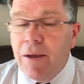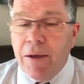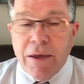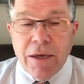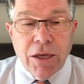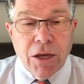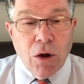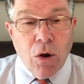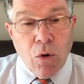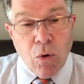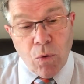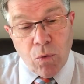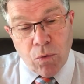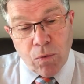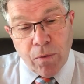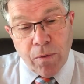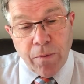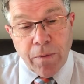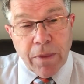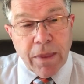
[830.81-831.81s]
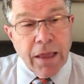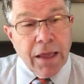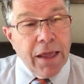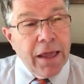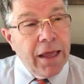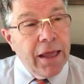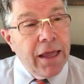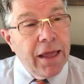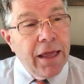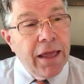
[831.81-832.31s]

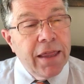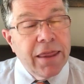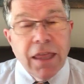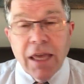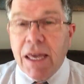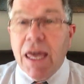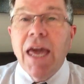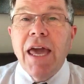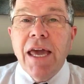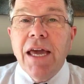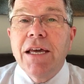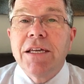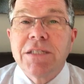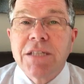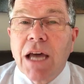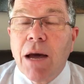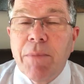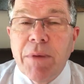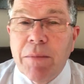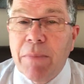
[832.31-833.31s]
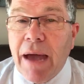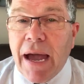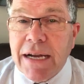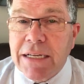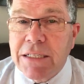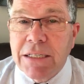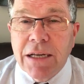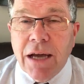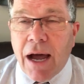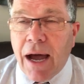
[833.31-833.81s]
the king is coming back
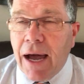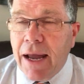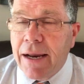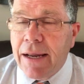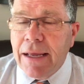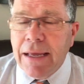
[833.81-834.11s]
to God.